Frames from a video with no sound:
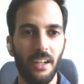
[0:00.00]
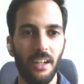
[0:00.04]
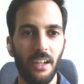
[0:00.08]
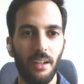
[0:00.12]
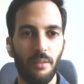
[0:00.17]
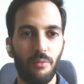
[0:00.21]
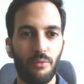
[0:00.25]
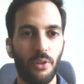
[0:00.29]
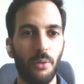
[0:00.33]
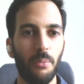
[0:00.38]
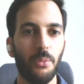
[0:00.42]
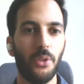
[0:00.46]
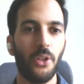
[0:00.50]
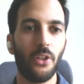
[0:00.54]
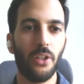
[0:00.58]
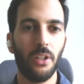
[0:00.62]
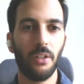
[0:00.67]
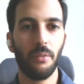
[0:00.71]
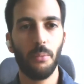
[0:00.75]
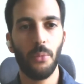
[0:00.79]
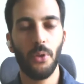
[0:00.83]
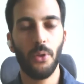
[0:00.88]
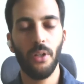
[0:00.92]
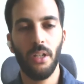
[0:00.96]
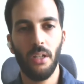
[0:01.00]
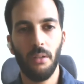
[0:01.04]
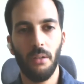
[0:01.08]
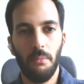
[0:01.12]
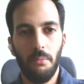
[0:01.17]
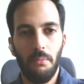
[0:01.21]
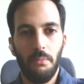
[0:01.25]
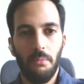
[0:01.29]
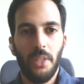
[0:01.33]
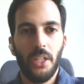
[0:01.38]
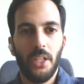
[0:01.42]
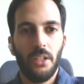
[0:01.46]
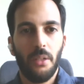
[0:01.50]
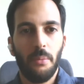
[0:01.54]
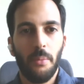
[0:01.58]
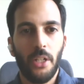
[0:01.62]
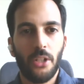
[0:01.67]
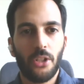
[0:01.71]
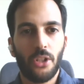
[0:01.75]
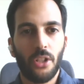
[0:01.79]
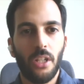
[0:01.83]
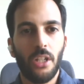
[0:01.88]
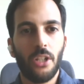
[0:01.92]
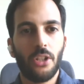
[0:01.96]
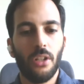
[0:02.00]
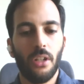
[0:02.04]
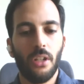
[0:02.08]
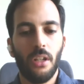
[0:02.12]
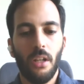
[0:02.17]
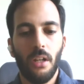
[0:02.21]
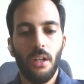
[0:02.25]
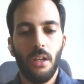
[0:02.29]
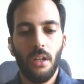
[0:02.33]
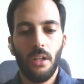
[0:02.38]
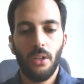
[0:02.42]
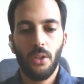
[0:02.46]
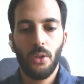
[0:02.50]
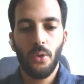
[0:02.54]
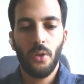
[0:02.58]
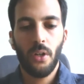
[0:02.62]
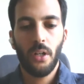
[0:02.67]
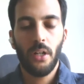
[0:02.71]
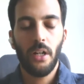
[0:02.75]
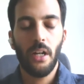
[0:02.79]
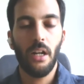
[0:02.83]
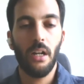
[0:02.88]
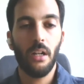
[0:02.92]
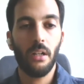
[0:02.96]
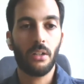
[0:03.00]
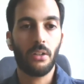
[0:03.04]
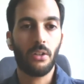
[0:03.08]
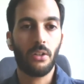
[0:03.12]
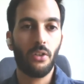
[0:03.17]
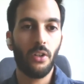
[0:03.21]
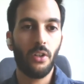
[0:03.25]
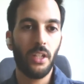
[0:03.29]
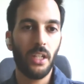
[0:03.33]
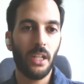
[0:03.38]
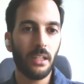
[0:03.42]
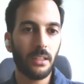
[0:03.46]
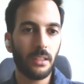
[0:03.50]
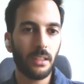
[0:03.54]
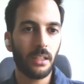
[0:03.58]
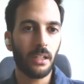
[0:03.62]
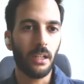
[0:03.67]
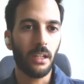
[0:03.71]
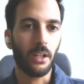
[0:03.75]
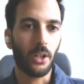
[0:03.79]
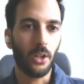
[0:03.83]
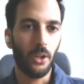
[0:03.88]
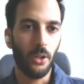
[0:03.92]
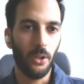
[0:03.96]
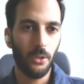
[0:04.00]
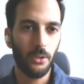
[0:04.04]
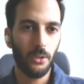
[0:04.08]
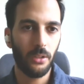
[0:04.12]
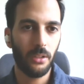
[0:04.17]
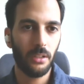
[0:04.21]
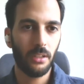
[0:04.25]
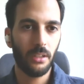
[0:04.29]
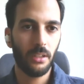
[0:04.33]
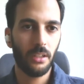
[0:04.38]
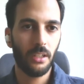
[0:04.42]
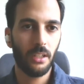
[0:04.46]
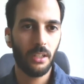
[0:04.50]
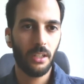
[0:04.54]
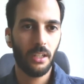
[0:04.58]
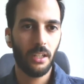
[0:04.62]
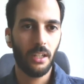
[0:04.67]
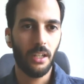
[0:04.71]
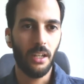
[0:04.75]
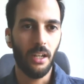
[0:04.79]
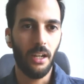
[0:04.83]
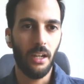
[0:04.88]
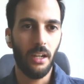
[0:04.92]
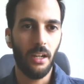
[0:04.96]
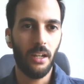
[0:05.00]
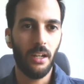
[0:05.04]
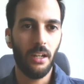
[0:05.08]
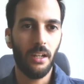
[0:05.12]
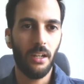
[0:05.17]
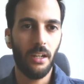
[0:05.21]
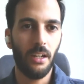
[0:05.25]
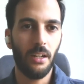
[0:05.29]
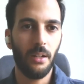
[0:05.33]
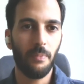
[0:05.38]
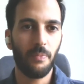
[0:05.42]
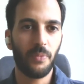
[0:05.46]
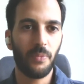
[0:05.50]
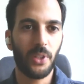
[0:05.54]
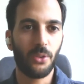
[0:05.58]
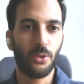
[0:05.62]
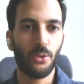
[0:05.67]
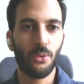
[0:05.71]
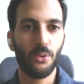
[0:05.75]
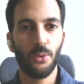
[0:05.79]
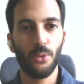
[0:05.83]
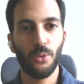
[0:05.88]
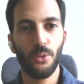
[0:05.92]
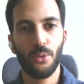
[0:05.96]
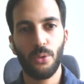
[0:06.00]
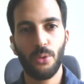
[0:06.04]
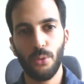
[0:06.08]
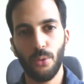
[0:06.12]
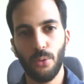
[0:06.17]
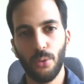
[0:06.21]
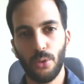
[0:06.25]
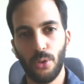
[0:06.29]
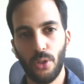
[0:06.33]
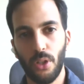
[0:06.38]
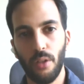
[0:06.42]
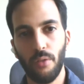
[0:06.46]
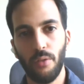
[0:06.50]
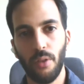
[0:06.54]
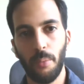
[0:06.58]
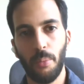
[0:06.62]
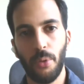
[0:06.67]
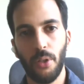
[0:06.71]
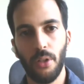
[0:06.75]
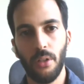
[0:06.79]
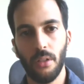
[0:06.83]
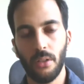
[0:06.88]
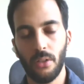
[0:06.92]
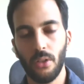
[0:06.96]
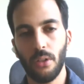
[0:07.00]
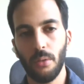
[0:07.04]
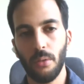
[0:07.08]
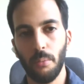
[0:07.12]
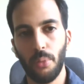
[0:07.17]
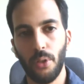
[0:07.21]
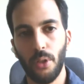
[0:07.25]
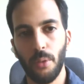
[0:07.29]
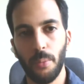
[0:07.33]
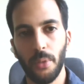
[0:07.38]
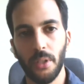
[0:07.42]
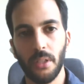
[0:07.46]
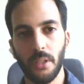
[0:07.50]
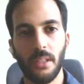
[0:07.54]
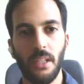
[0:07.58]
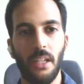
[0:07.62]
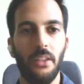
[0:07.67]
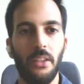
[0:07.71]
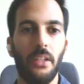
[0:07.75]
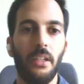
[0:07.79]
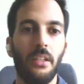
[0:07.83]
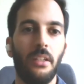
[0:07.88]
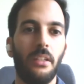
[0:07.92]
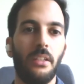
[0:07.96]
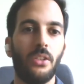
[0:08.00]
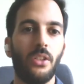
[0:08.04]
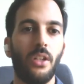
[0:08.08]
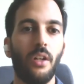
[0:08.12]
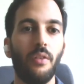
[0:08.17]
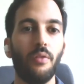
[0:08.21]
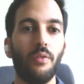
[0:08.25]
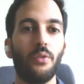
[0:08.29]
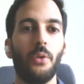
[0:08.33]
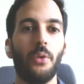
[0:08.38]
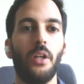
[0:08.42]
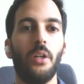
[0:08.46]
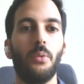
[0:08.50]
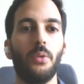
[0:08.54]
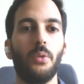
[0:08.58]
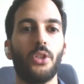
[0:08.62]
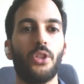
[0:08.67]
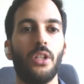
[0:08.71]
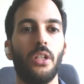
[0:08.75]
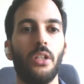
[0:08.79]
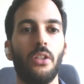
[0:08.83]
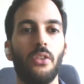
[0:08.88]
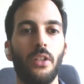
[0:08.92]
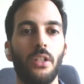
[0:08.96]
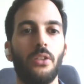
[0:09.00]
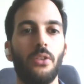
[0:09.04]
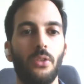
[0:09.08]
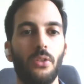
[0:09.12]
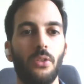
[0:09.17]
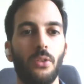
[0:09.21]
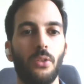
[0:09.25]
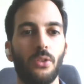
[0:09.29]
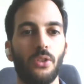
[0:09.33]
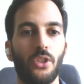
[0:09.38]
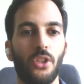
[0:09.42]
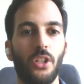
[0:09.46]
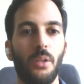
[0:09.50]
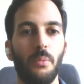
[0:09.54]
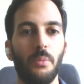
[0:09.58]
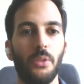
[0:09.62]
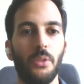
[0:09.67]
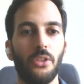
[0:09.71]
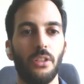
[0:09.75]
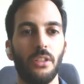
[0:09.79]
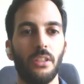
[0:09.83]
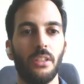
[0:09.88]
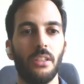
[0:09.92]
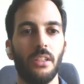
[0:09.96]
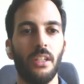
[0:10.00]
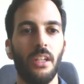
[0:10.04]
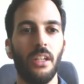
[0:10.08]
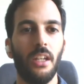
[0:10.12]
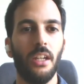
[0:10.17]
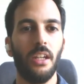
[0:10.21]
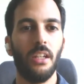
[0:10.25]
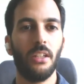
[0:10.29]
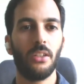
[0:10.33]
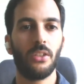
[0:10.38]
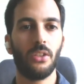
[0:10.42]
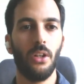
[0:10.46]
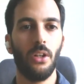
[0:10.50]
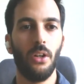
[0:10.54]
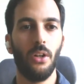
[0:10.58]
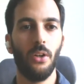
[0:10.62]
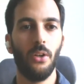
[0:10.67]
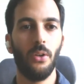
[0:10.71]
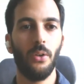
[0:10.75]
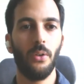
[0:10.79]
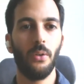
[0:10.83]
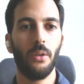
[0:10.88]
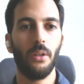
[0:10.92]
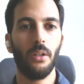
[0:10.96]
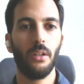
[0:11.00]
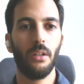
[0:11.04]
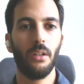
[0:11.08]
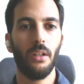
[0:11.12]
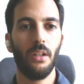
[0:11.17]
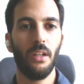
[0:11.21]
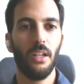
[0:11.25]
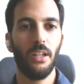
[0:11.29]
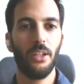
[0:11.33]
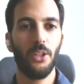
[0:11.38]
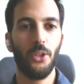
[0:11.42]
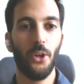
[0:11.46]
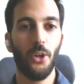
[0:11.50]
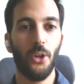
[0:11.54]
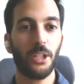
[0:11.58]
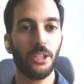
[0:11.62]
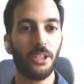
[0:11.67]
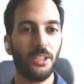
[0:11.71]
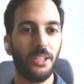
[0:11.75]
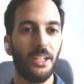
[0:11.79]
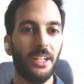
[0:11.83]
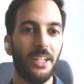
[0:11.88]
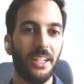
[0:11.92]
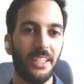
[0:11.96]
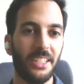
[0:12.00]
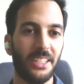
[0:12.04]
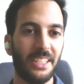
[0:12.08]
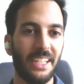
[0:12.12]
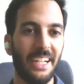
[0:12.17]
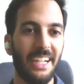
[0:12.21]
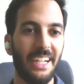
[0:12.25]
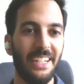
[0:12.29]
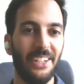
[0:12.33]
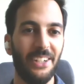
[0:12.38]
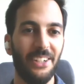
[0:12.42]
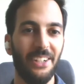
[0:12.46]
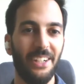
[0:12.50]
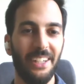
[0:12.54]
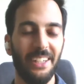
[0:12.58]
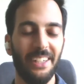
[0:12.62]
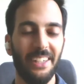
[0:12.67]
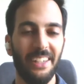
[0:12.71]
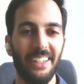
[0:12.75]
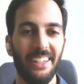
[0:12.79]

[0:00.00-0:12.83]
from your mere imagination. You are creating a code to serve a certain purpose, and then the software would generate you those geometries. So you are still a designer, and